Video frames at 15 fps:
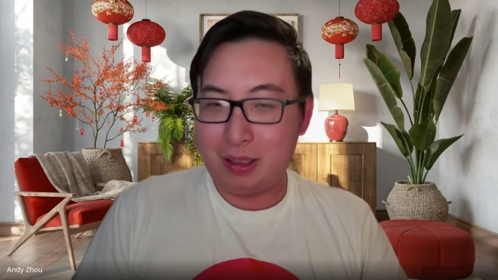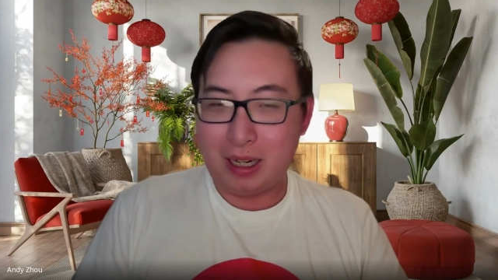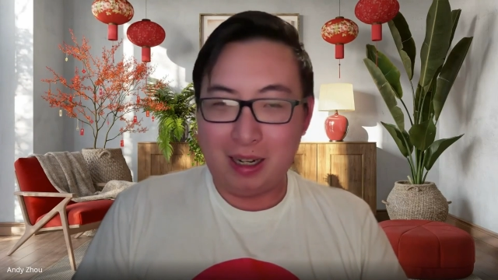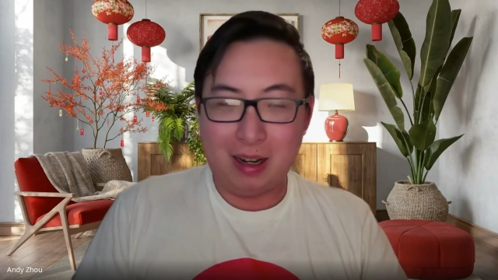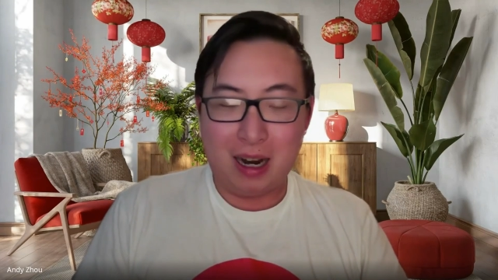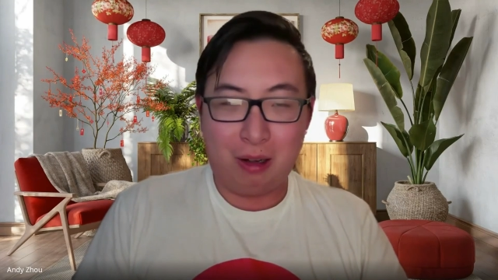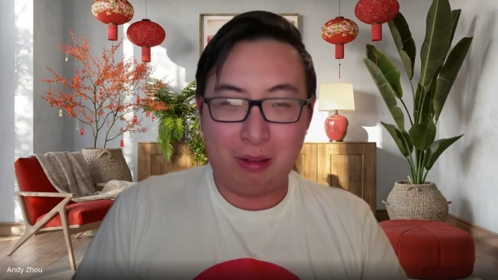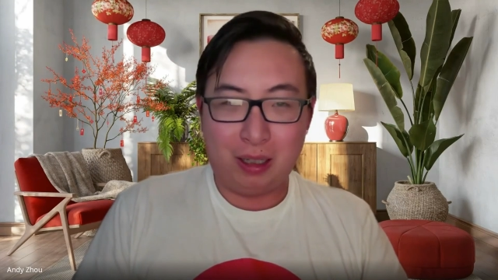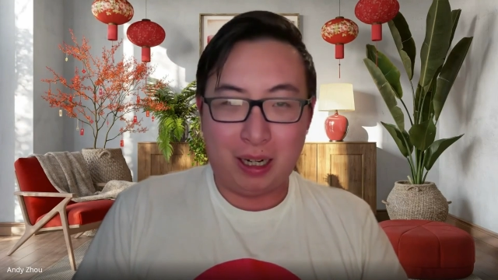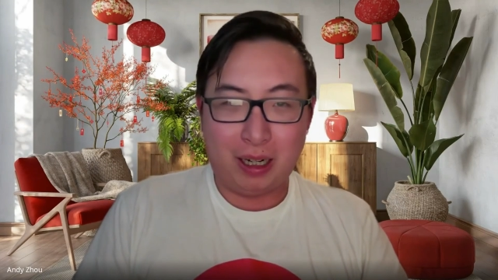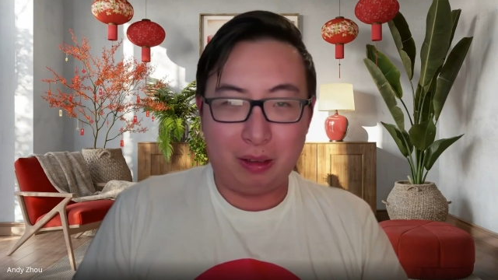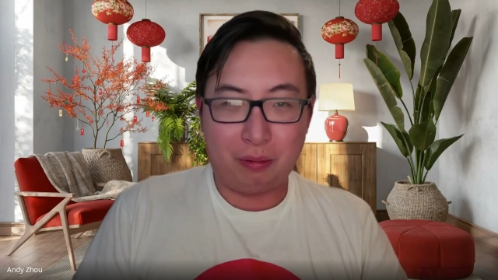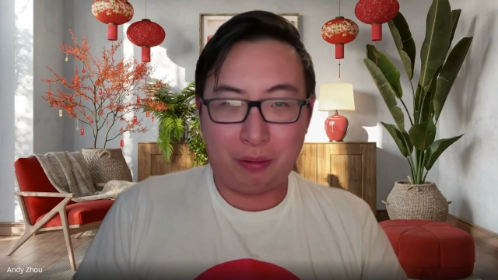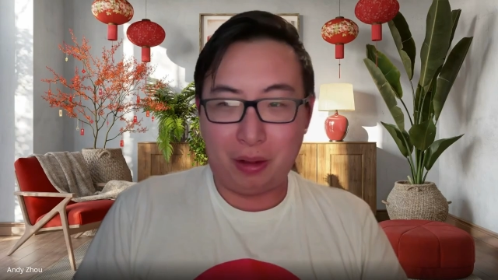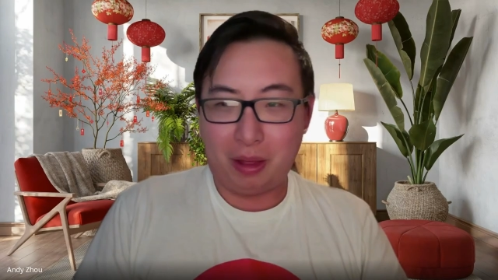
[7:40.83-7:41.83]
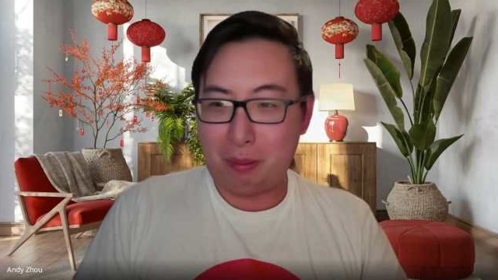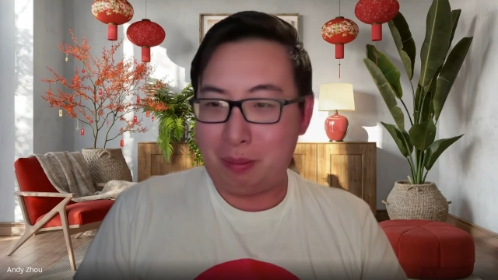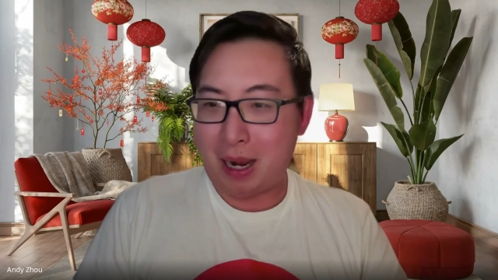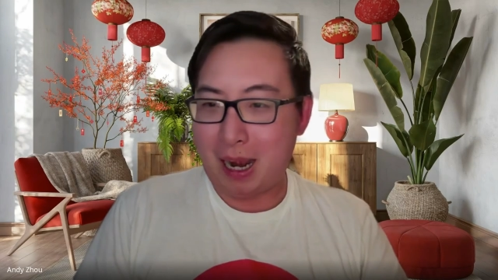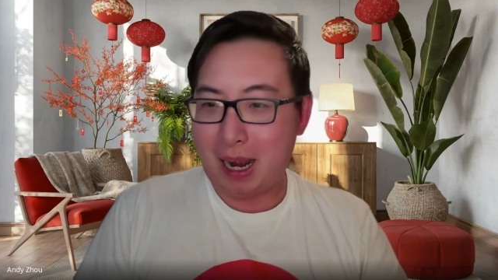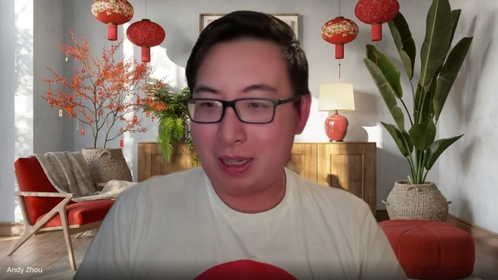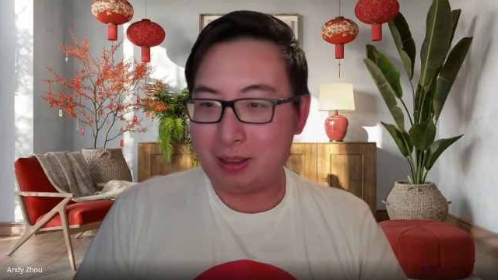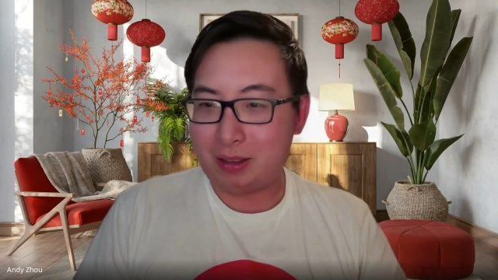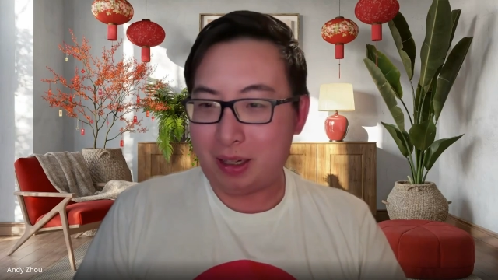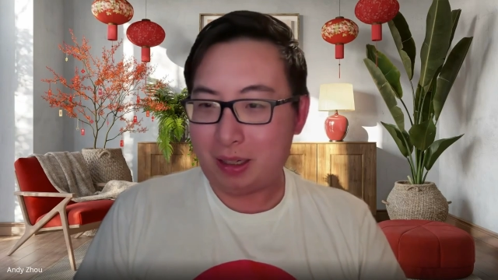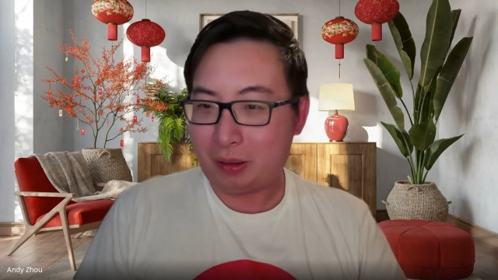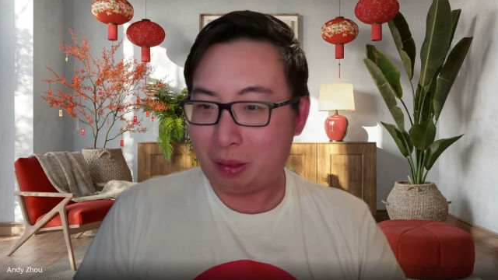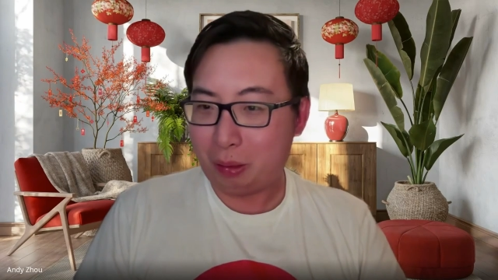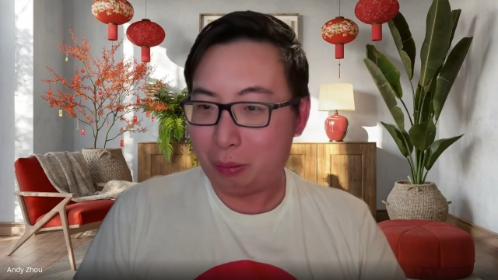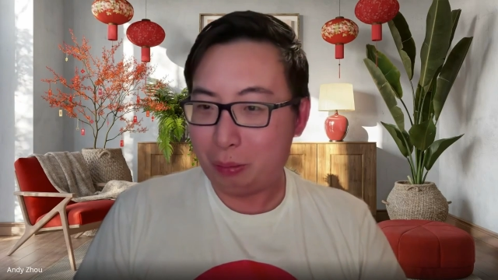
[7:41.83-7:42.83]
an outlier for the past
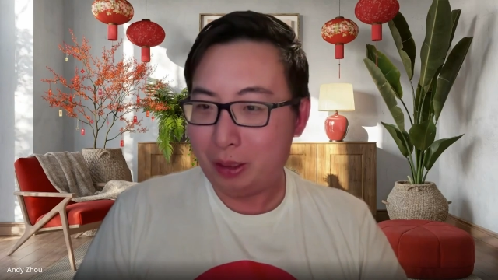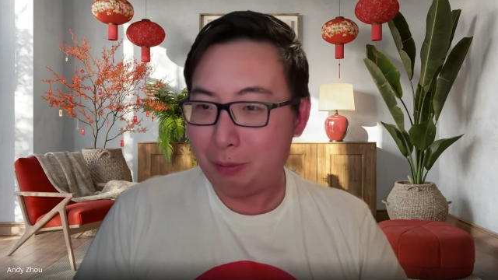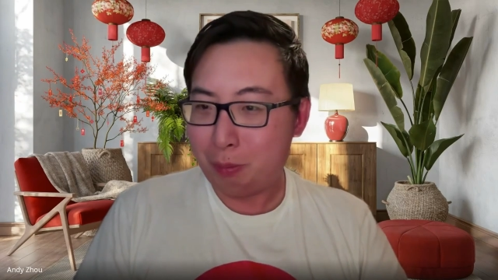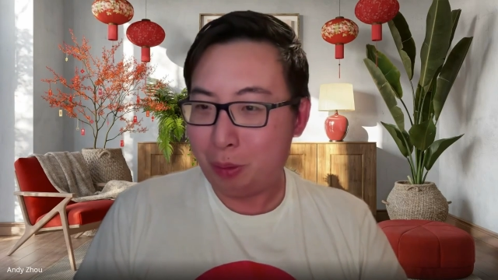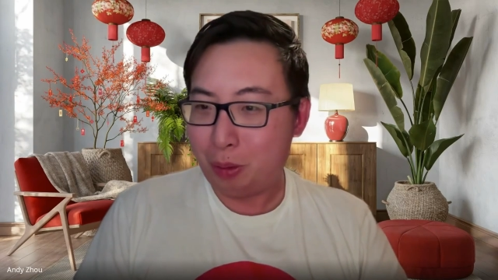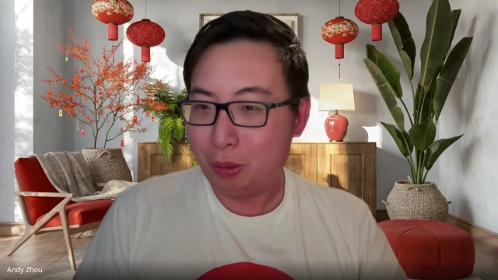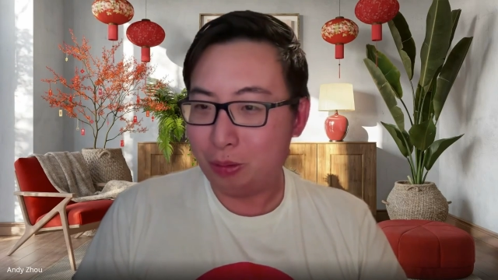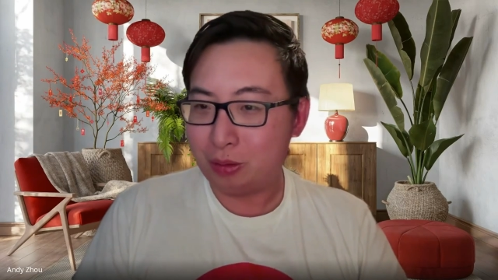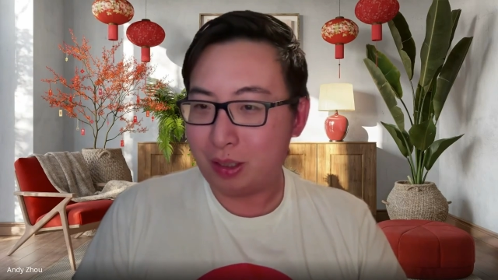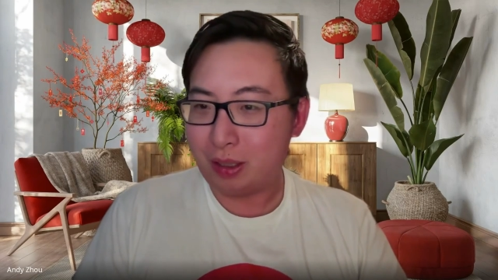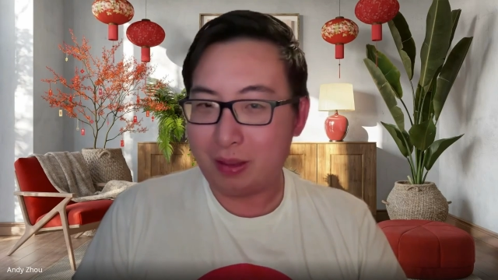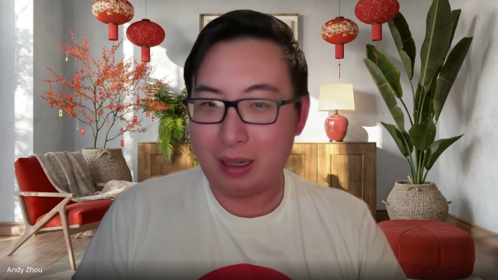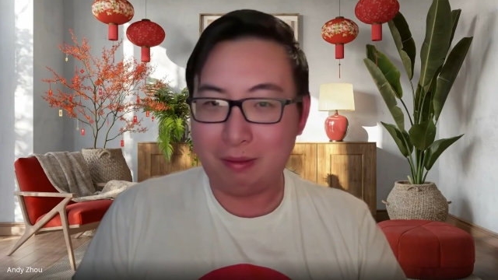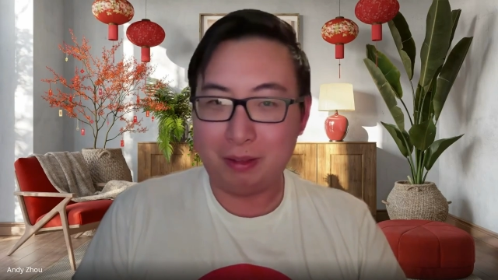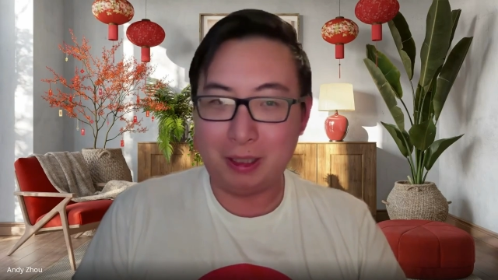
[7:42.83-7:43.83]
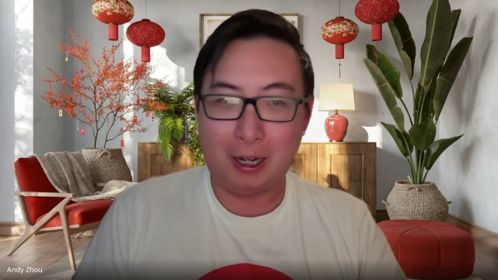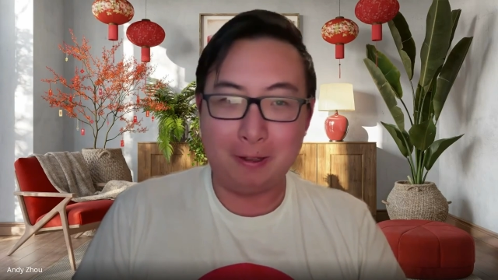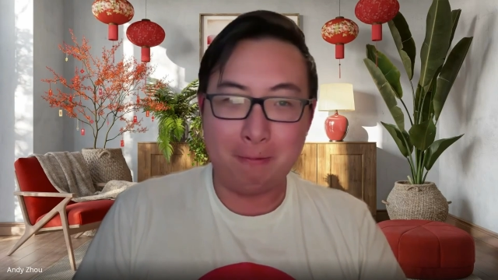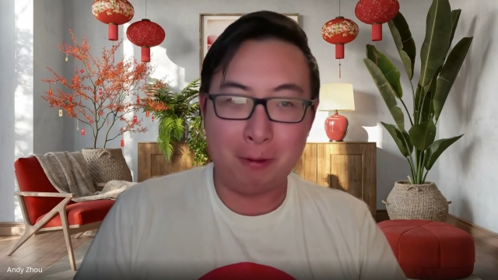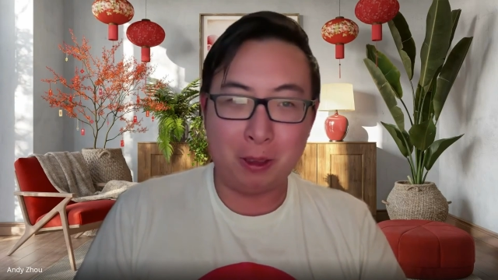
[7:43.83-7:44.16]
like 3 polls that they've done.